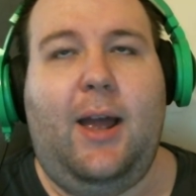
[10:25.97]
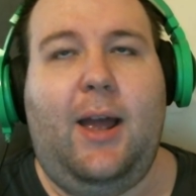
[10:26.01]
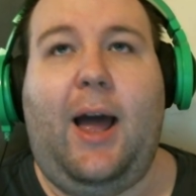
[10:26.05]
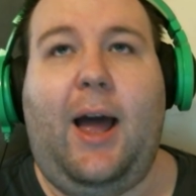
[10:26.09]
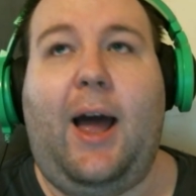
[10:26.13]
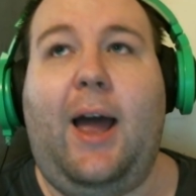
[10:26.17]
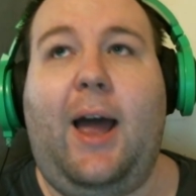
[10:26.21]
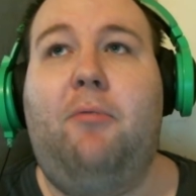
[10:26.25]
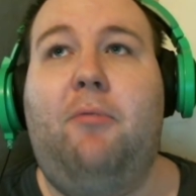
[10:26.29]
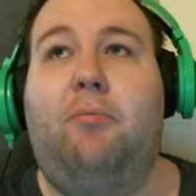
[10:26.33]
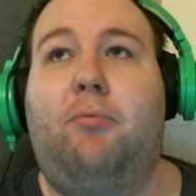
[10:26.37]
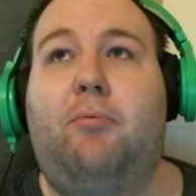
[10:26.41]

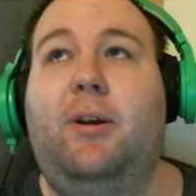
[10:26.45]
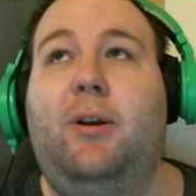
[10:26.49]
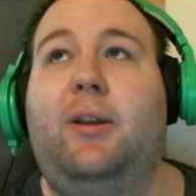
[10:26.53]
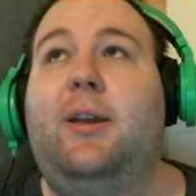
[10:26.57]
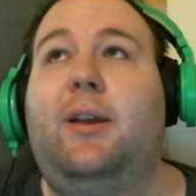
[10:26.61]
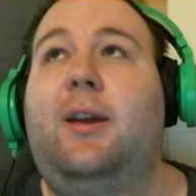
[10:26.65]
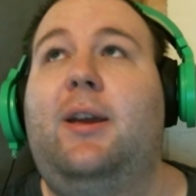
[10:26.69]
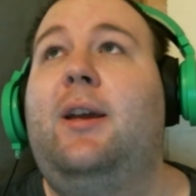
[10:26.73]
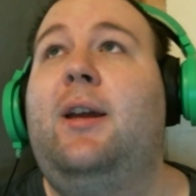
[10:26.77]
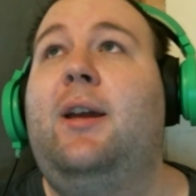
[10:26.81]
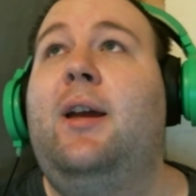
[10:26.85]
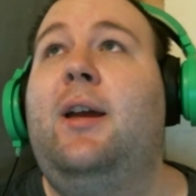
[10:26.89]
I
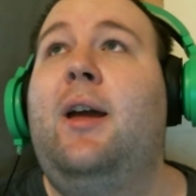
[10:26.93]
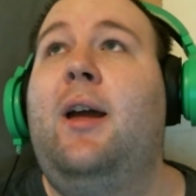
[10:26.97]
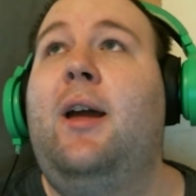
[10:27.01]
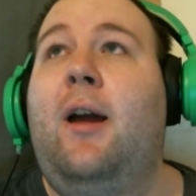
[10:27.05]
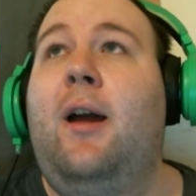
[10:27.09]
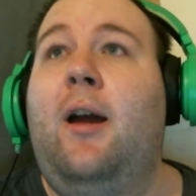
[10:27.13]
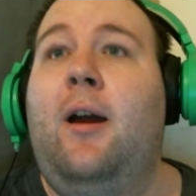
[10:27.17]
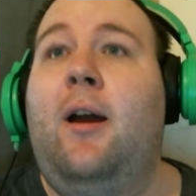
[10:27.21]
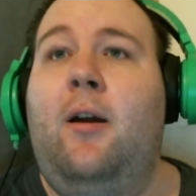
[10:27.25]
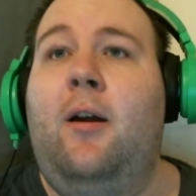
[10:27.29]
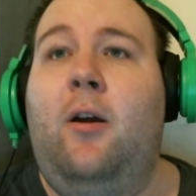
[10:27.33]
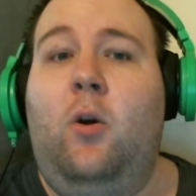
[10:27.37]
really
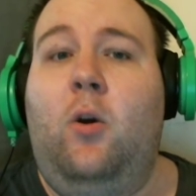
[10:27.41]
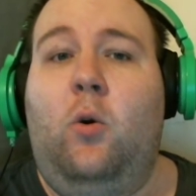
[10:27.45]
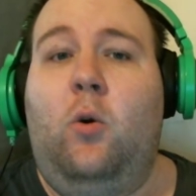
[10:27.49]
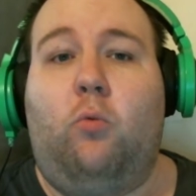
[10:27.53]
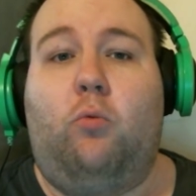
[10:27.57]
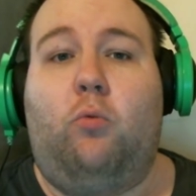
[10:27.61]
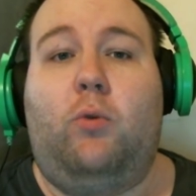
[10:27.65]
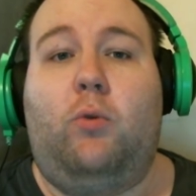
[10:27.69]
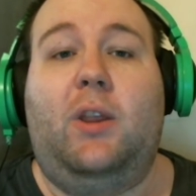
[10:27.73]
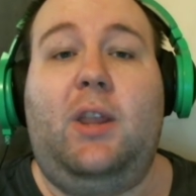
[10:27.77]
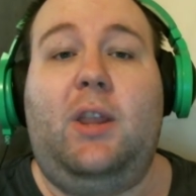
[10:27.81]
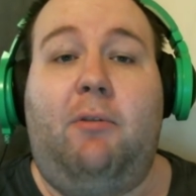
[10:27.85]

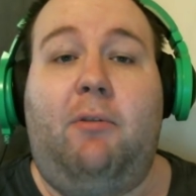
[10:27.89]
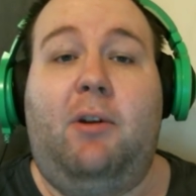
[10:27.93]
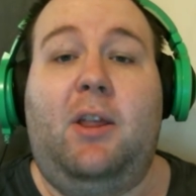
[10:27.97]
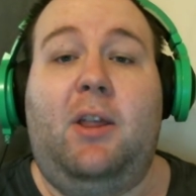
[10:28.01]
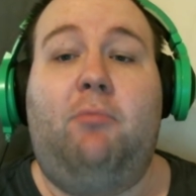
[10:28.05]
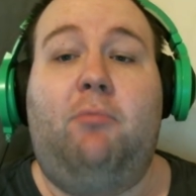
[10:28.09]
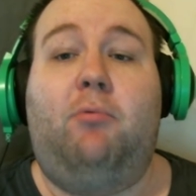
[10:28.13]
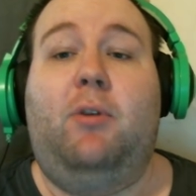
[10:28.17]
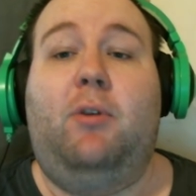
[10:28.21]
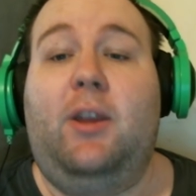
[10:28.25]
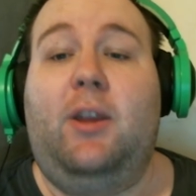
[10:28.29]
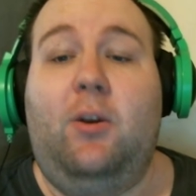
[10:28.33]

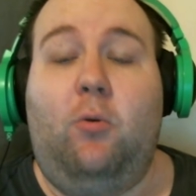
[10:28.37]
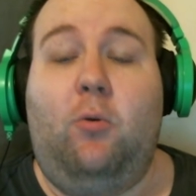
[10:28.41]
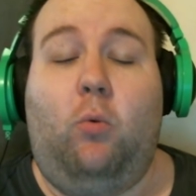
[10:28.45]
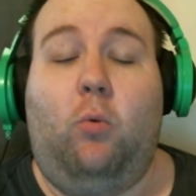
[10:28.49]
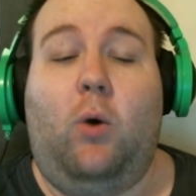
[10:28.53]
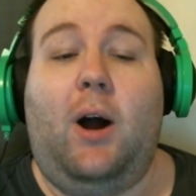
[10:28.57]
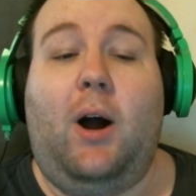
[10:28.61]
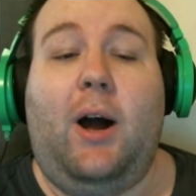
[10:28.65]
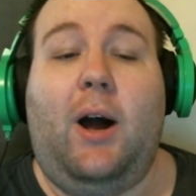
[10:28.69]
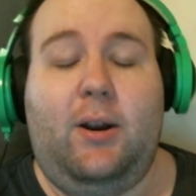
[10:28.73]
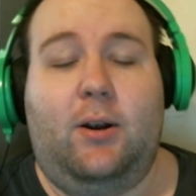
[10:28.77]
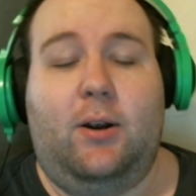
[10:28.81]

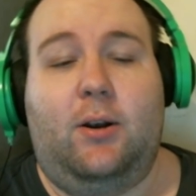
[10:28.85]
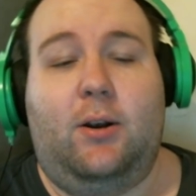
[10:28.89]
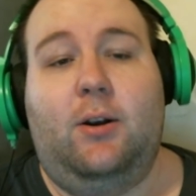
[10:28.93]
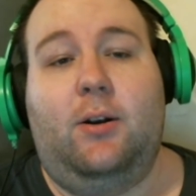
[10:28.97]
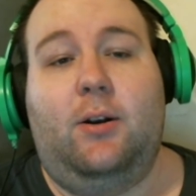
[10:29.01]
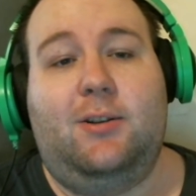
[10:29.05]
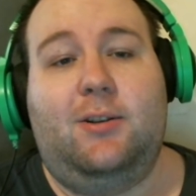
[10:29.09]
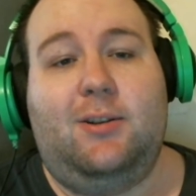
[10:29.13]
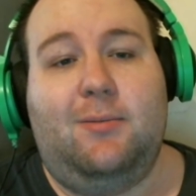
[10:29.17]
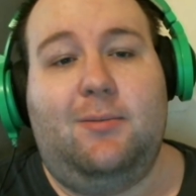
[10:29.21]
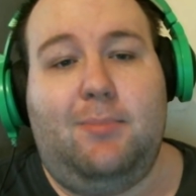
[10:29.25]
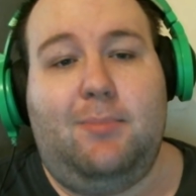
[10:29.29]
want
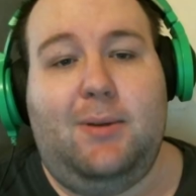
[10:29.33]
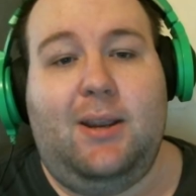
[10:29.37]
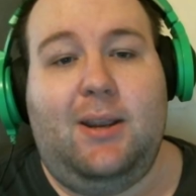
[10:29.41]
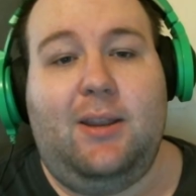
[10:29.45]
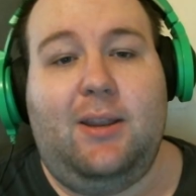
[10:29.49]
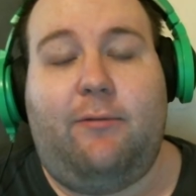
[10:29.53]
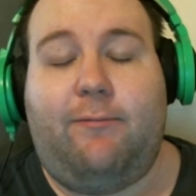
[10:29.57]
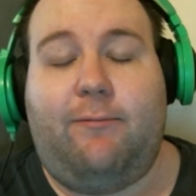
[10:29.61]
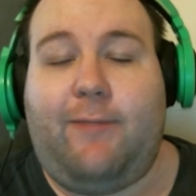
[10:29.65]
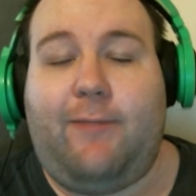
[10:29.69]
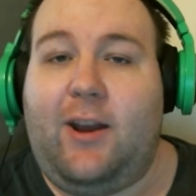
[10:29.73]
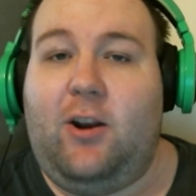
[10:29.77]
her to be
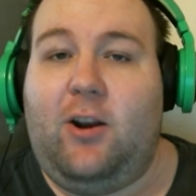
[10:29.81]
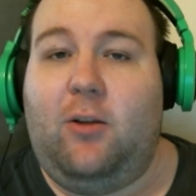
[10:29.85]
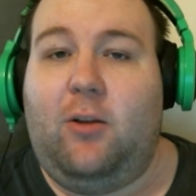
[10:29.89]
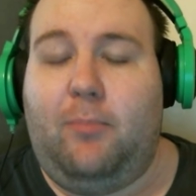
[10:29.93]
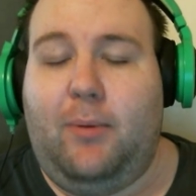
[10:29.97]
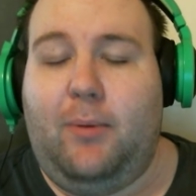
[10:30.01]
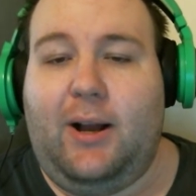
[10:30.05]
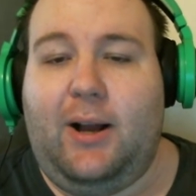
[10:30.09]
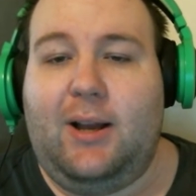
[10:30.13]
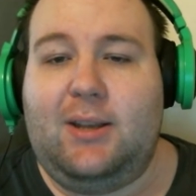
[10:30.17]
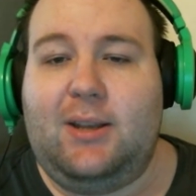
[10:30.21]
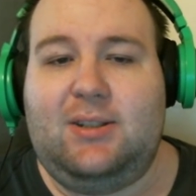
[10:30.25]
the final
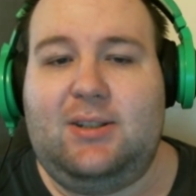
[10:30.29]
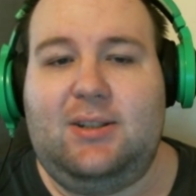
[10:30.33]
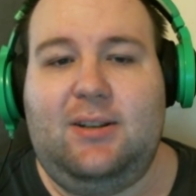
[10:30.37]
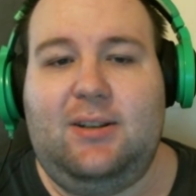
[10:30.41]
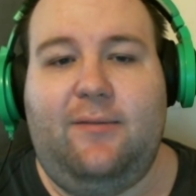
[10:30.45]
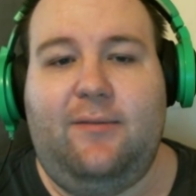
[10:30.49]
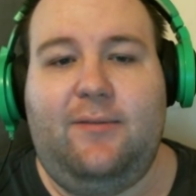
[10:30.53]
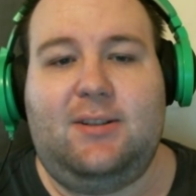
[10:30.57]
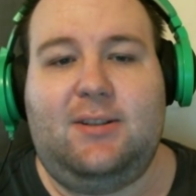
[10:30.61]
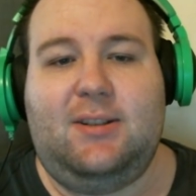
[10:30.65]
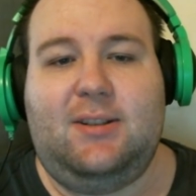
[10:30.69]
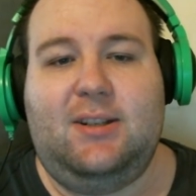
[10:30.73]
boss
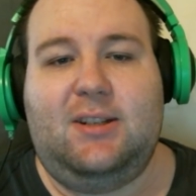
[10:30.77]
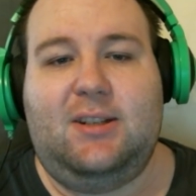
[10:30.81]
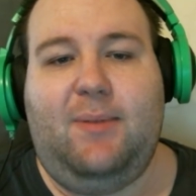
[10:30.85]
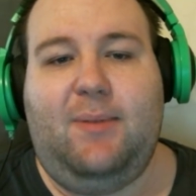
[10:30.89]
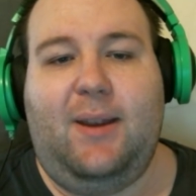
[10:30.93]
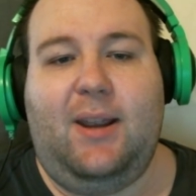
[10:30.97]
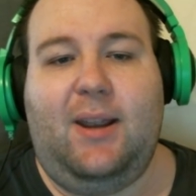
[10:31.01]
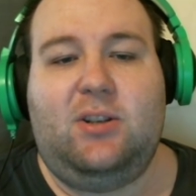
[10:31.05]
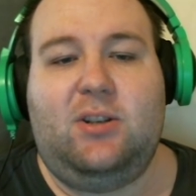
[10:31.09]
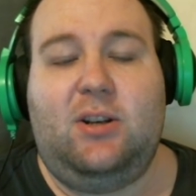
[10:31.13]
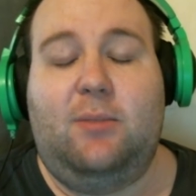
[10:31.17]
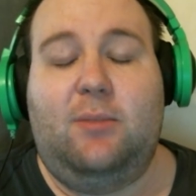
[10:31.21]
of this
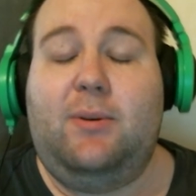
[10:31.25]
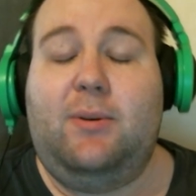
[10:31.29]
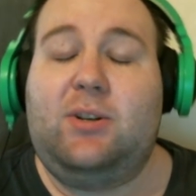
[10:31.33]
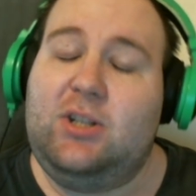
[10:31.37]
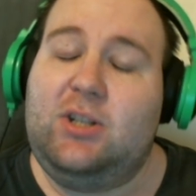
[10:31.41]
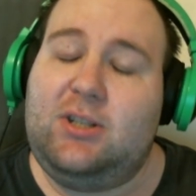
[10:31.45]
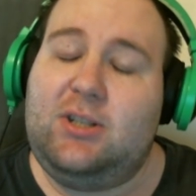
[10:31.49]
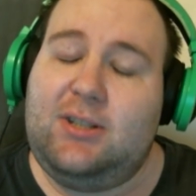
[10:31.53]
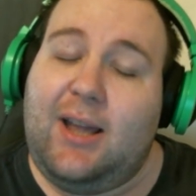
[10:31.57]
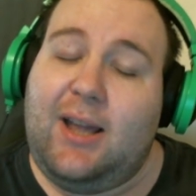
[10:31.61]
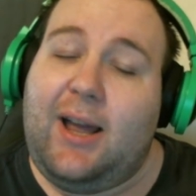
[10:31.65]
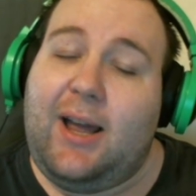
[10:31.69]
expansion, but
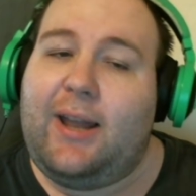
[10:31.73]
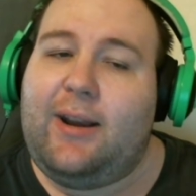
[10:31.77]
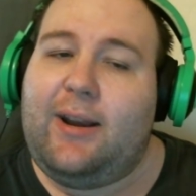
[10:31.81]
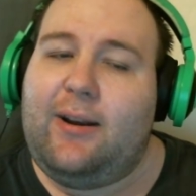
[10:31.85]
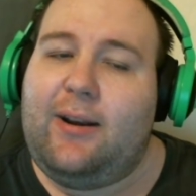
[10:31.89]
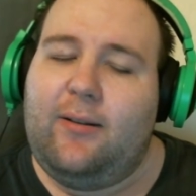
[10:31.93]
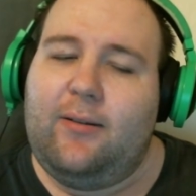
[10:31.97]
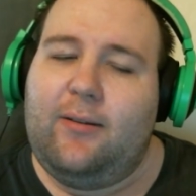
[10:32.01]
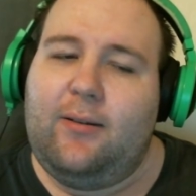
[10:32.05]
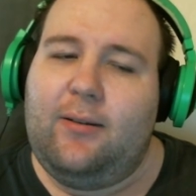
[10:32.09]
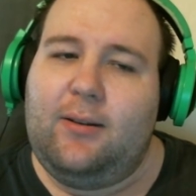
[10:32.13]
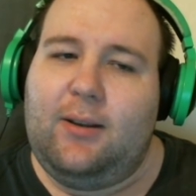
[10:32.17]
she's not.
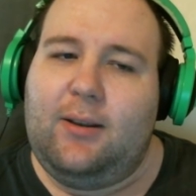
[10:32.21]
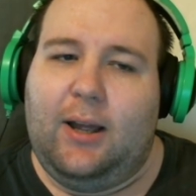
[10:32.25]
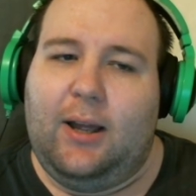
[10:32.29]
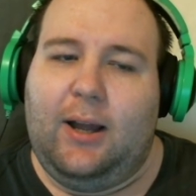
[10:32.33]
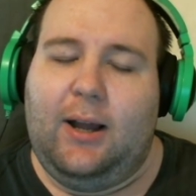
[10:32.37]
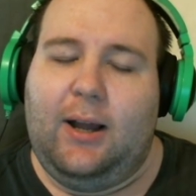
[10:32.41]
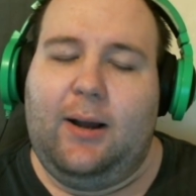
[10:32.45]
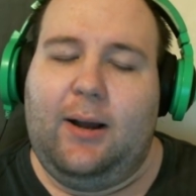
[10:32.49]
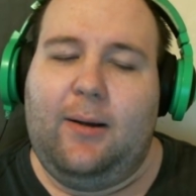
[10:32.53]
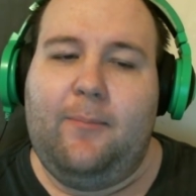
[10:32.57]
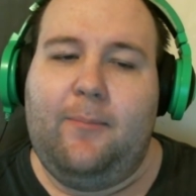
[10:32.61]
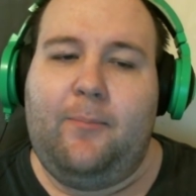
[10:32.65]

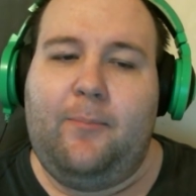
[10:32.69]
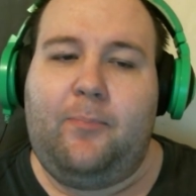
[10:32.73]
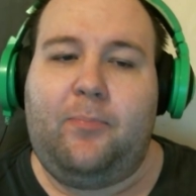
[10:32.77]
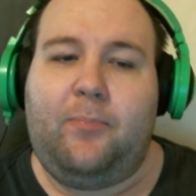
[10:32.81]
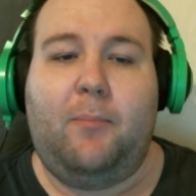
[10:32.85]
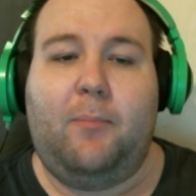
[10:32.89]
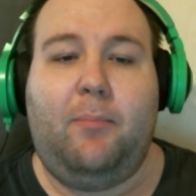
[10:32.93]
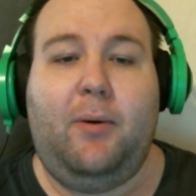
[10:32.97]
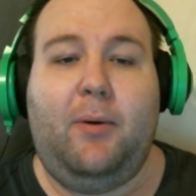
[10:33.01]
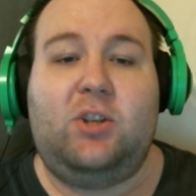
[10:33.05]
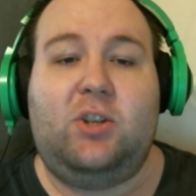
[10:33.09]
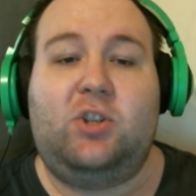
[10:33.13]

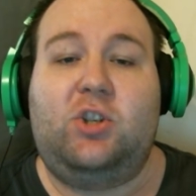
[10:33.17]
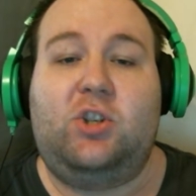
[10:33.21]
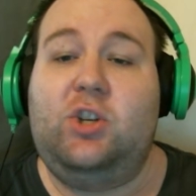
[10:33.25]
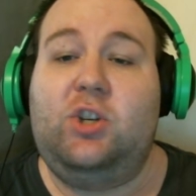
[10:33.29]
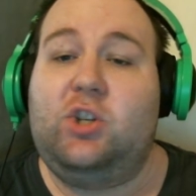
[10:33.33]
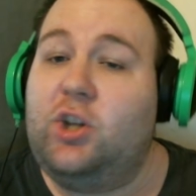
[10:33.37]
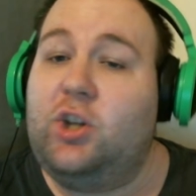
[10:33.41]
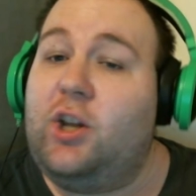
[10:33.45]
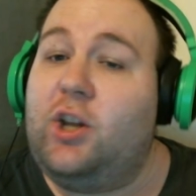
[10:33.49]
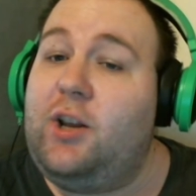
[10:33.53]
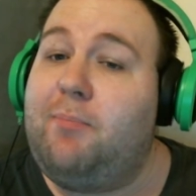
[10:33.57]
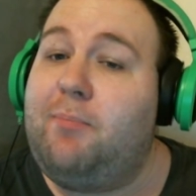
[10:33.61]
But she
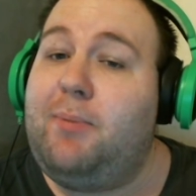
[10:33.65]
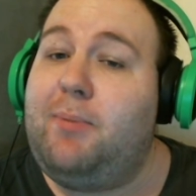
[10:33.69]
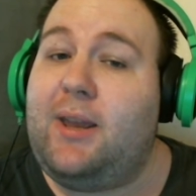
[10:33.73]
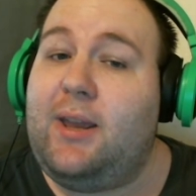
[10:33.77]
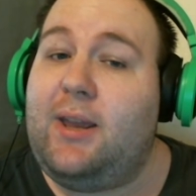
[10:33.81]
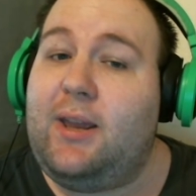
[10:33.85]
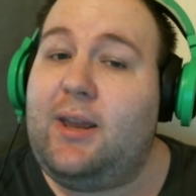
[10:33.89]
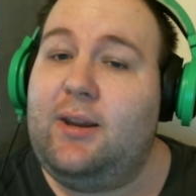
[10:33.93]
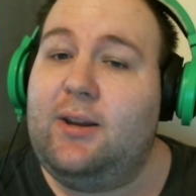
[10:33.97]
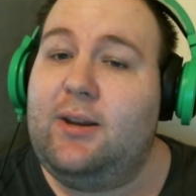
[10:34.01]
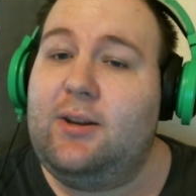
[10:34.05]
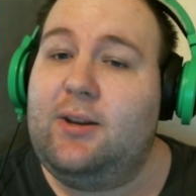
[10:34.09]
should
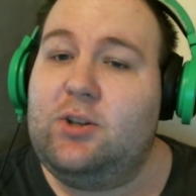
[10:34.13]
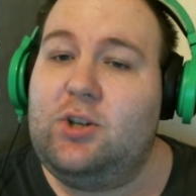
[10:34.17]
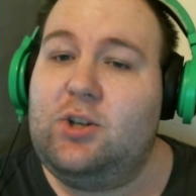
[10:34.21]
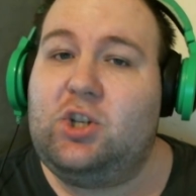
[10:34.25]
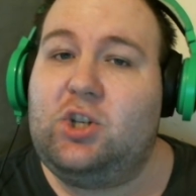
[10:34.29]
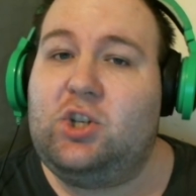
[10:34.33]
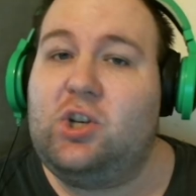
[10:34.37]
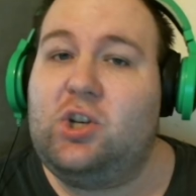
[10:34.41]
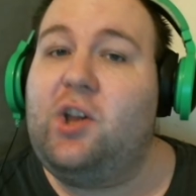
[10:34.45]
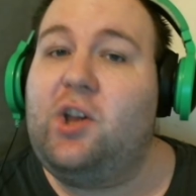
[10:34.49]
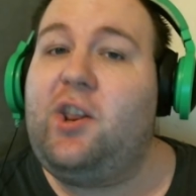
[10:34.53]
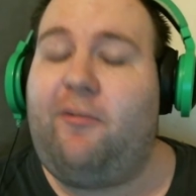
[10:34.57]
be. She
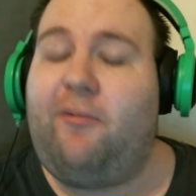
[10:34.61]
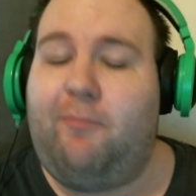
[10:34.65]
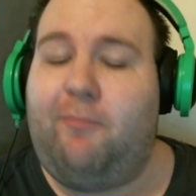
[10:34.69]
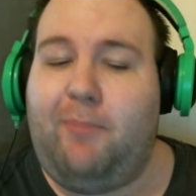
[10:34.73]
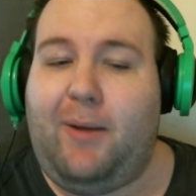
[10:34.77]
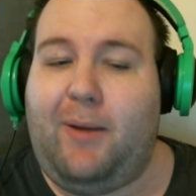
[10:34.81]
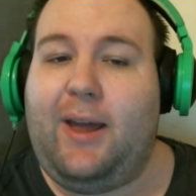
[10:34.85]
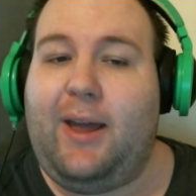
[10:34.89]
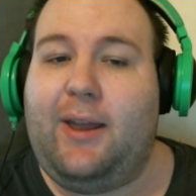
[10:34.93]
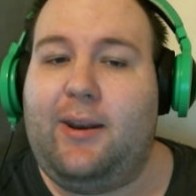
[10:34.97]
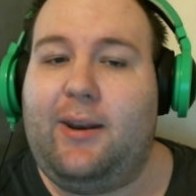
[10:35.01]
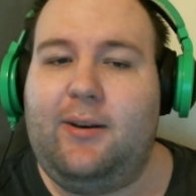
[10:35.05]
should have
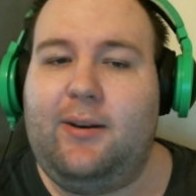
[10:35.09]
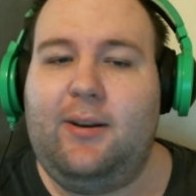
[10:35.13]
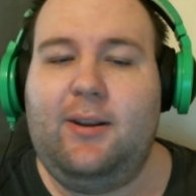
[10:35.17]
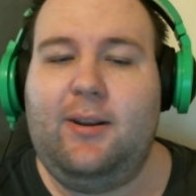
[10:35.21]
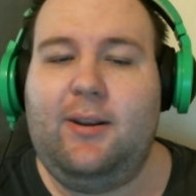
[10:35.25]
been.